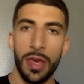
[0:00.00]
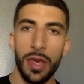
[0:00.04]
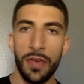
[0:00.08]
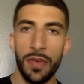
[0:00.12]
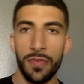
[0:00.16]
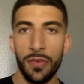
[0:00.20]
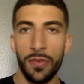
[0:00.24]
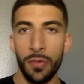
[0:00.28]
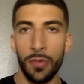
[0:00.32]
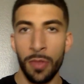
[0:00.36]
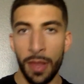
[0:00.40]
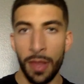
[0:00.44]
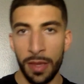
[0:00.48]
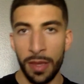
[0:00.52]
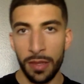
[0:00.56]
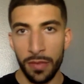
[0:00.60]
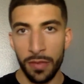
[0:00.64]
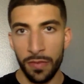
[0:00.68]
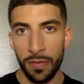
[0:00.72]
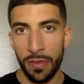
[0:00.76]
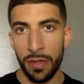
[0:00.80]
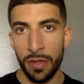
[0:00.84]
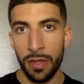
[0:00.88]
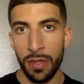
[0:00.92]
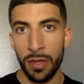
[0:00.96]
If you like
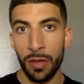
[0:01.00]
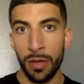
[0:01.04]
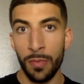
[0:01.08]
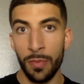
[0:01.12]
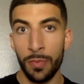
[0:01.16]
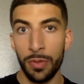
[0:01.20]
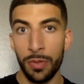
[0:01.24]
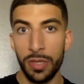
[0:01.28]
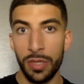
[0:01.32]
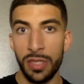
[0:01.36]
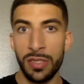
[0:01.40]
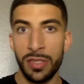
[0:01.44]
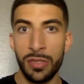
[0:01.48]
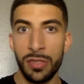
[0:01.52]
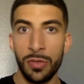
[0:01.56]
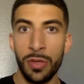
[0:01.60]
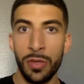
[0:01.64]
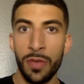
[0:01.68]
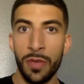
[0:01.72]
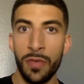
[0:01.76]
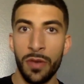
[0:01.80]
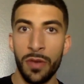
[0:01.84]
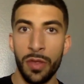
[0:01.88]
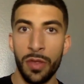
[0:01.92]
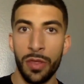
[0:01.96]
the video, please do
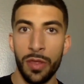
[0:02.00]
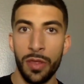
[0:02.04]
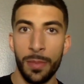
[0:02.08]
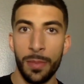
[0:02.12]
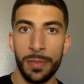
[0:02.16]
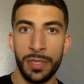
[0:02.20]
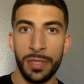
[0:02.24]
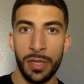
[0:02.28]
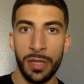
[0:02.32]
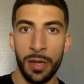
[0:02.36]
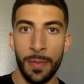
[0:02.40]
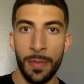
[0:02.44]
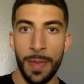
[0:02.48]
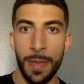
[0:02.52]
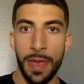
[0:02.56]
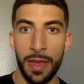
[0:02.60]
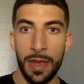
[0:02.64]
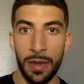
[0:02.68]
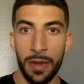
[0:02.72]
give it a thumbs up.